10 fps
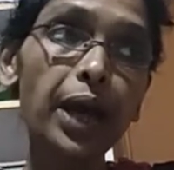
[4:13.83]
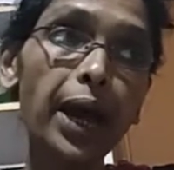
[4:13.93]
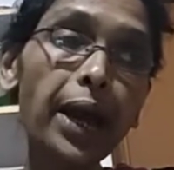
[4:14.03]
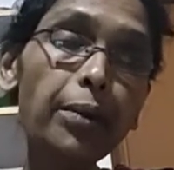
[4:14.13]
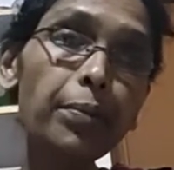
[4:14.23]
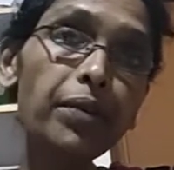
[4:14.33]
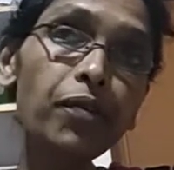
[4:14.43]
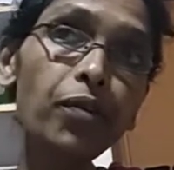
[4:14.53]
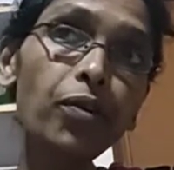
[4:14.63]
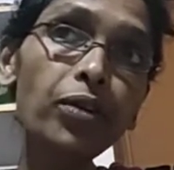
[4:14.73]
And
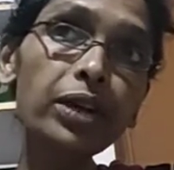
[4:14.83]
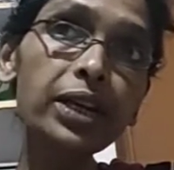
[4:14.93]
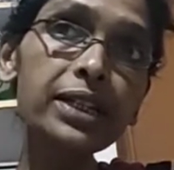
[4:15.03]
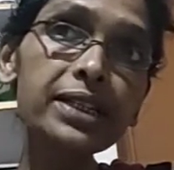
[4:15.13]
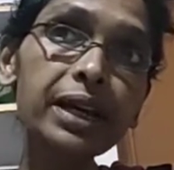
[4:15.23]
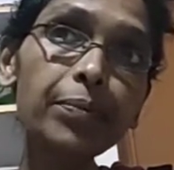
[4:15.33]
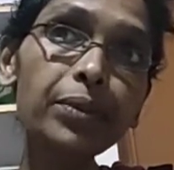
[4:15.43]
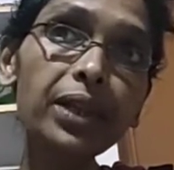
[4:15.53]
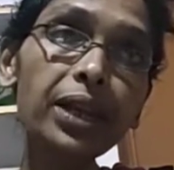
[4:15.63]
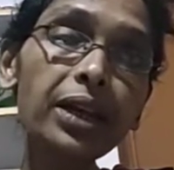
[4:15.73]
before is
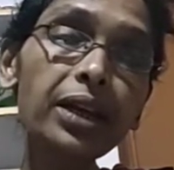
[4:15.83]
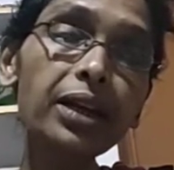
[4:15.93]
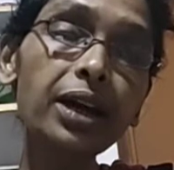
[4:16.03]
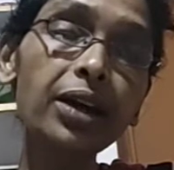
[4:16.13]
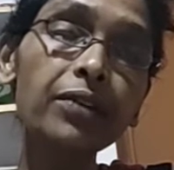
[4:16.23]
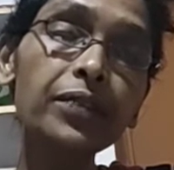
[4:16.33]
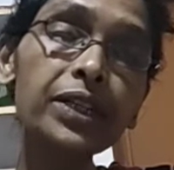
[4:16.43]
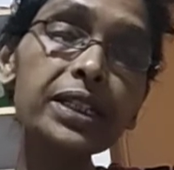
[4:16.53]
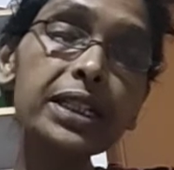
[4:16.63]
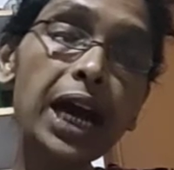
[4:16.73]
something we
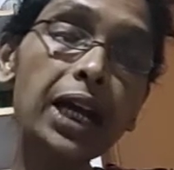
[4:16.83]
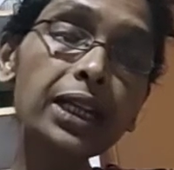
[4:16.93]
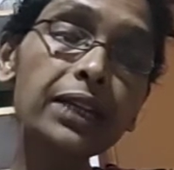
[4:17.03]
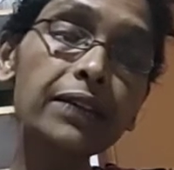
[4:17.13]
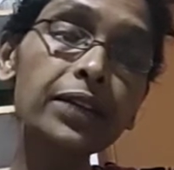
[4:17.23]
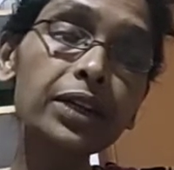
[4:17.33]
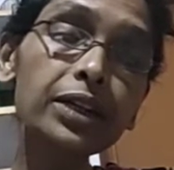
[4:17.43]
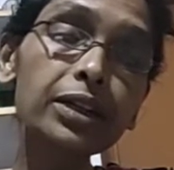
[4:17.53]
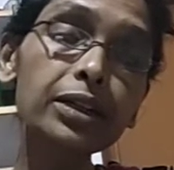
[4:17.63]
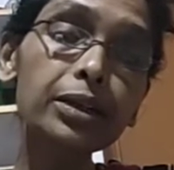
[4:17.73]
start the
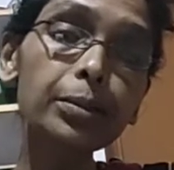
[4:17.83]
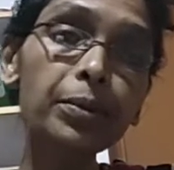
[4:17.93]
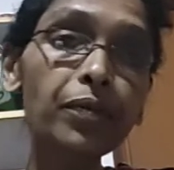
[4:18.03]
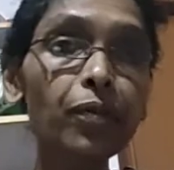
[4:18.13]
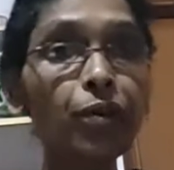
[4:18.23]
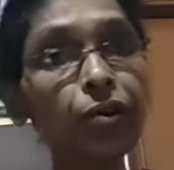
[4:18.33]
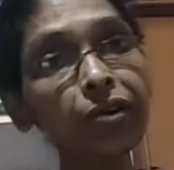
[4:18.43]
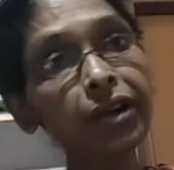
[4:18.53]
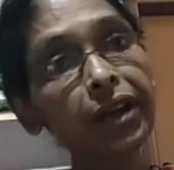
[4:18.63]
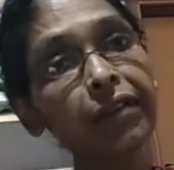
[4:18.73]
work
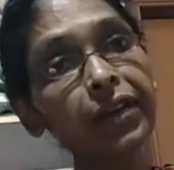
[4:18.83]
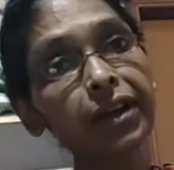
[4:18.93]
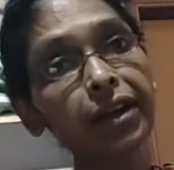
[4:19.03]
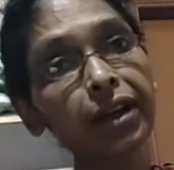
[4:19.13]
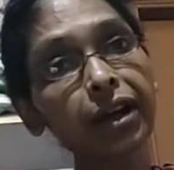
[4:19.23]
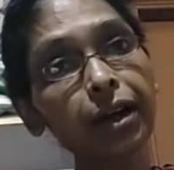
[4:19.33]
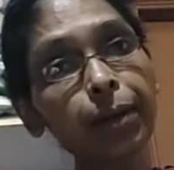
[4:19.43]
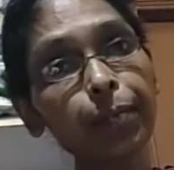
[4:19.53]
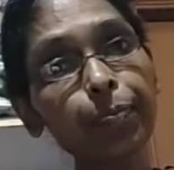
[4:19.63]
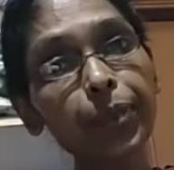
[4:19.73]
before even
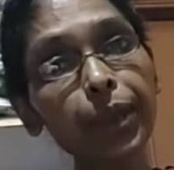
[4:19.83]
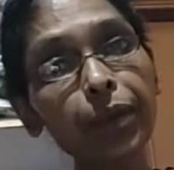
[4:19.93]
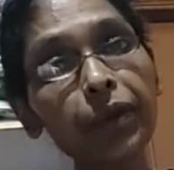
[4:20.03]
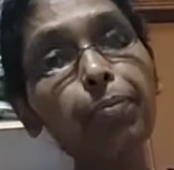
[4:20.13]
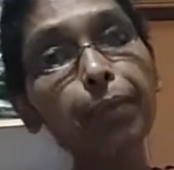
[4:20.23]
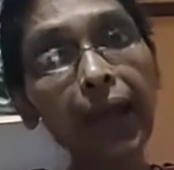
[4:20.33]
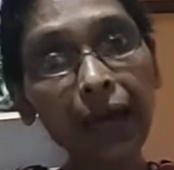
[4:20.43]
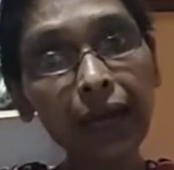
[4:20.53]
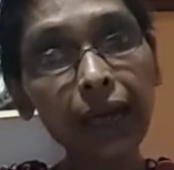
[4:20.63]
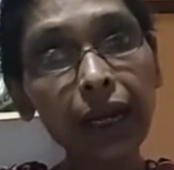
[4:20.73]
we
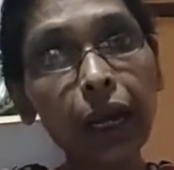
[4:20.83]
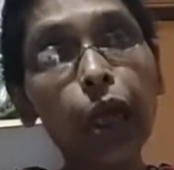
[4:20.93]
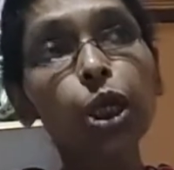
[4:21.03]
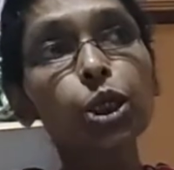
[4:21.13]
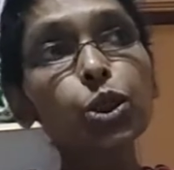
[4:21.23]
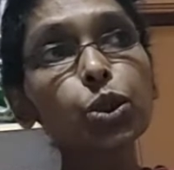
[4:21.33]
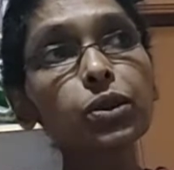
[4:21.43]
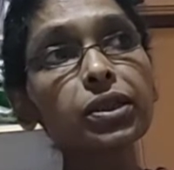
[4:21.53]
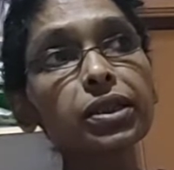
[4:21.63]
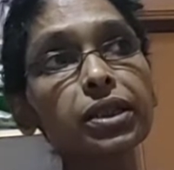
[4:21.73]
plan.
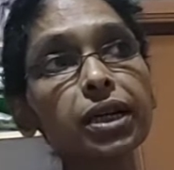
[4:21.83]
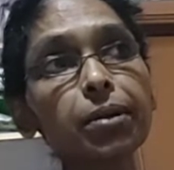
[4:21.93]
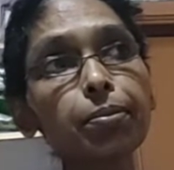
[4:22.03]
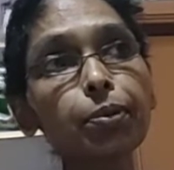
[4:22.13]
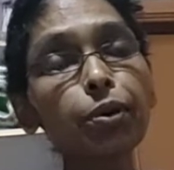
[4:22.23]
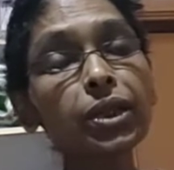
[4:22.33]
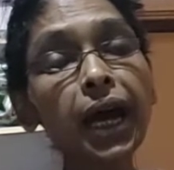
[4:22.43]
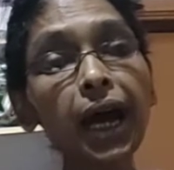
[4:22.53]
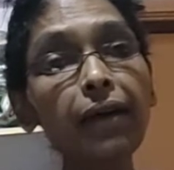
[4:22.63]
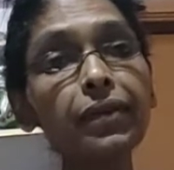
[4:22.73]
So both
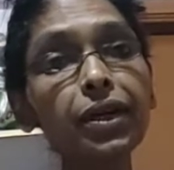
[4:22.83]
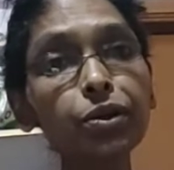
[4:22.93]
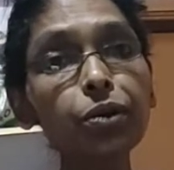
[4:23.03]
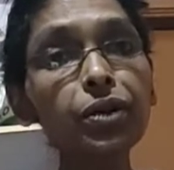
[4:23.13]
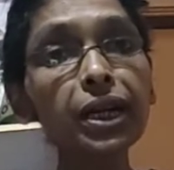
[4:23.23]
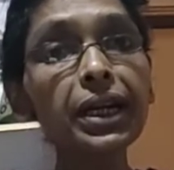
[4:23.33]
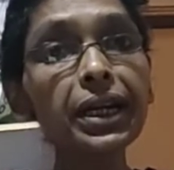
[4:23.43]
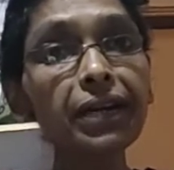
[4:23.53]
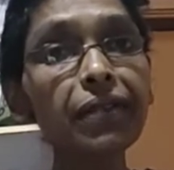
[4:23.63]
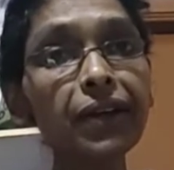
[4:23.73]
have a totally
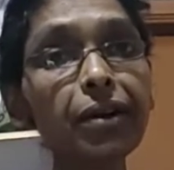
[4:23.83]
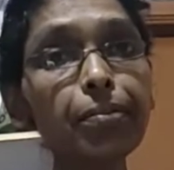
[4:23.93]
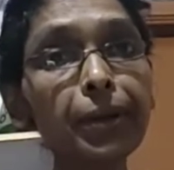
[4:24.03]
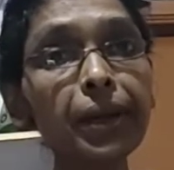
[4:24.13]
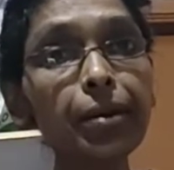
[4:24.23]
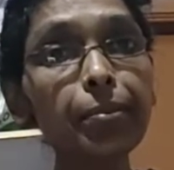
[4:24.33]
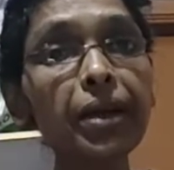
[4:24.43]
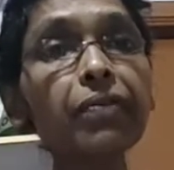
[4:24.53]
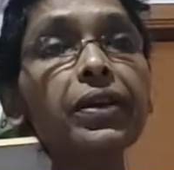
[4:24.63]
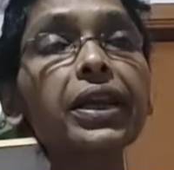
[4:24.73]
different meaning,
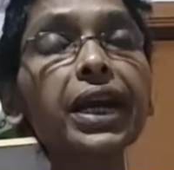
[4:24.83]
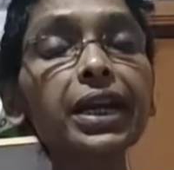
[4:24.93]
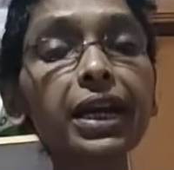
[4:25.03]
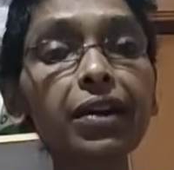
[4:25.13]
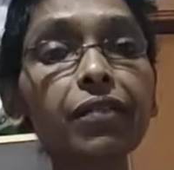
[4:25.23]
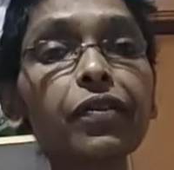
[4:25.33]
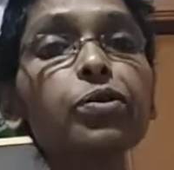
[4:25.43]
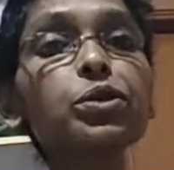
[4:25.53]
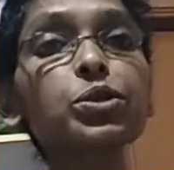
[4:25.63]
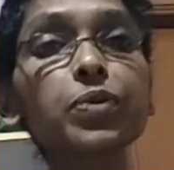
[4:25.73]
but we get
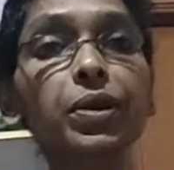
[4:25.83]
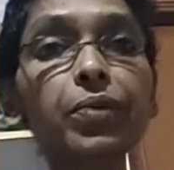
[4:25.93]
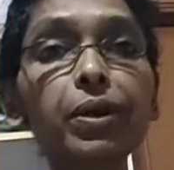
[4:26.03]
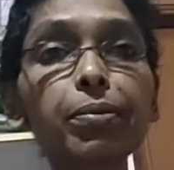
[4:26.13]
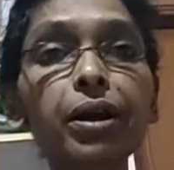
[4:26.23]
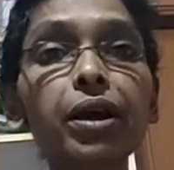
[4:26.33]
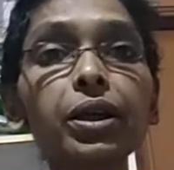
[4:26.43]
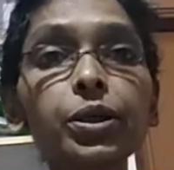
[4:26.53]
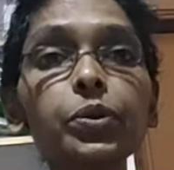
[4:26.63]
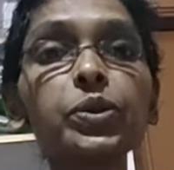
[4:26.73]
confused when we
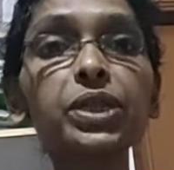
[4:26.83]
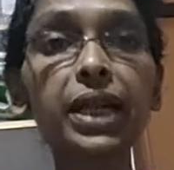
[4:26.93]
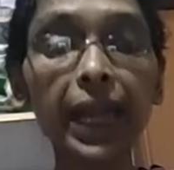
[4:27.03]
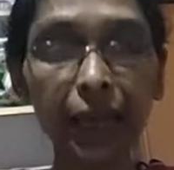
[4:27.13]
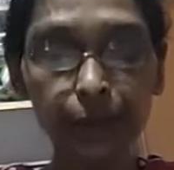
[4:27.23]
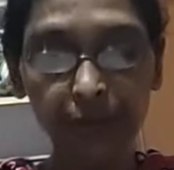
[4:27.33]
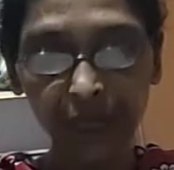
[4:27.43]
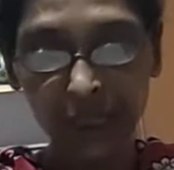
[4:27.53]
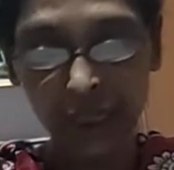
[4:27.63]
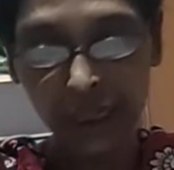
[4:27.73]
use the language.